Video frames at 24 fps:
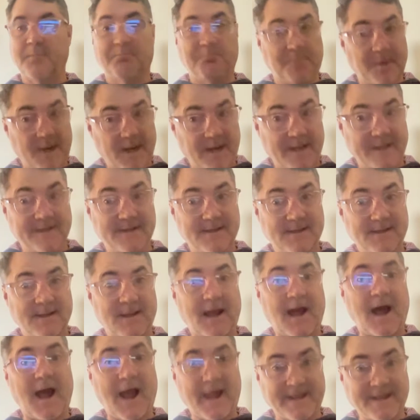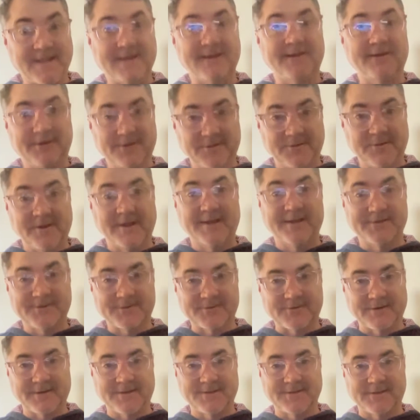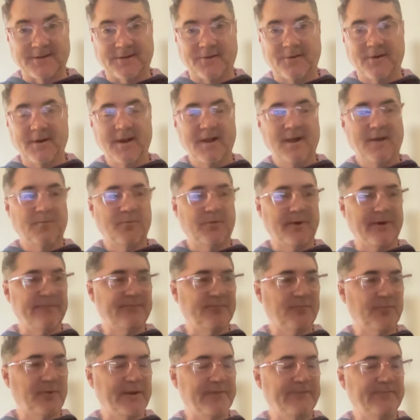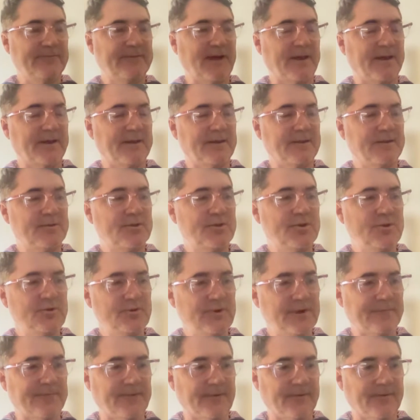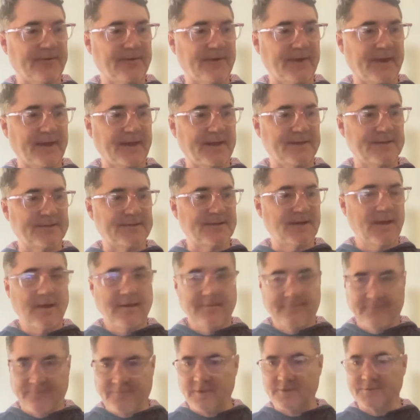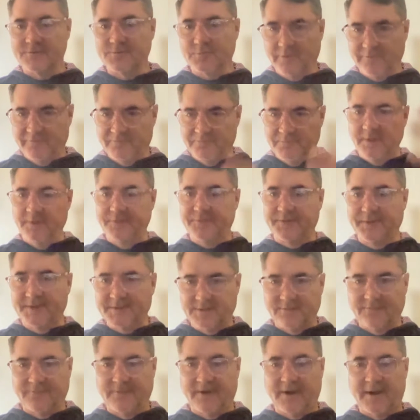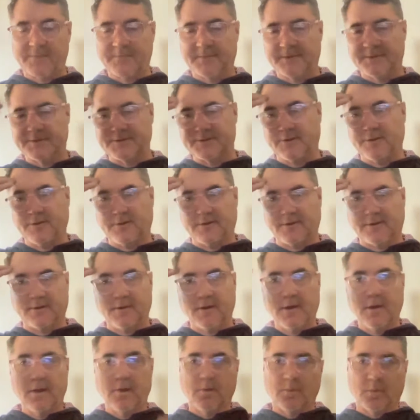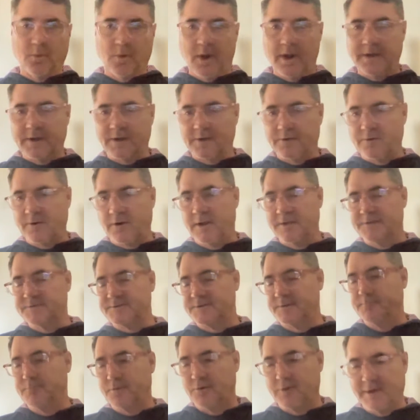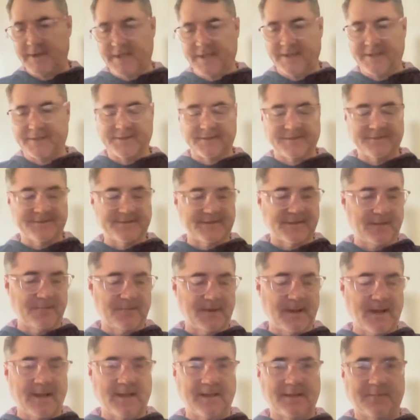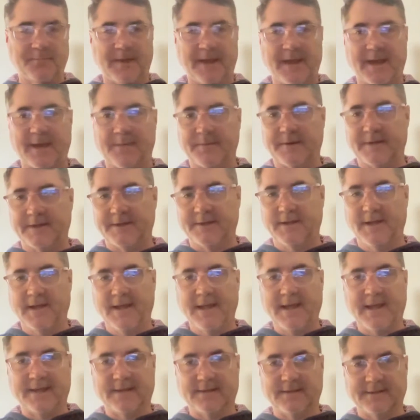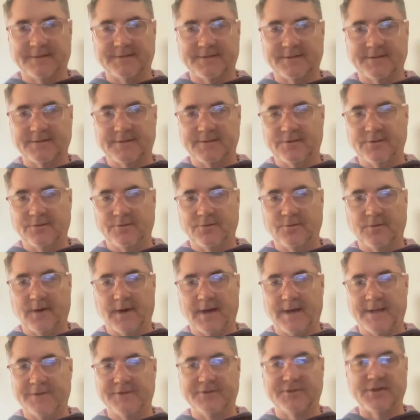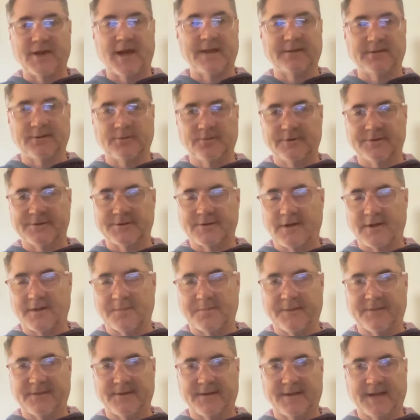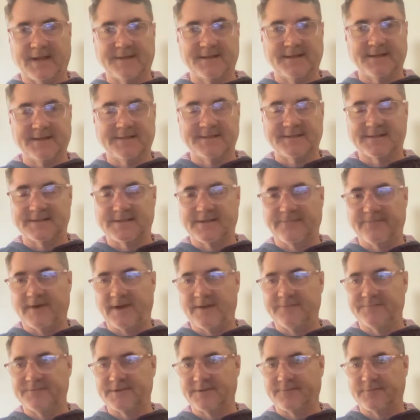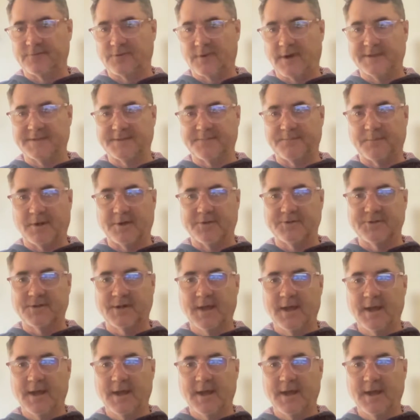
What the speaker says: But I can do history. So we've done two different things. First, we've built these environments so you can walk across the bridge in Selma, Alabama, and listen to John Lewis talk about the 1965 Civil Rights March.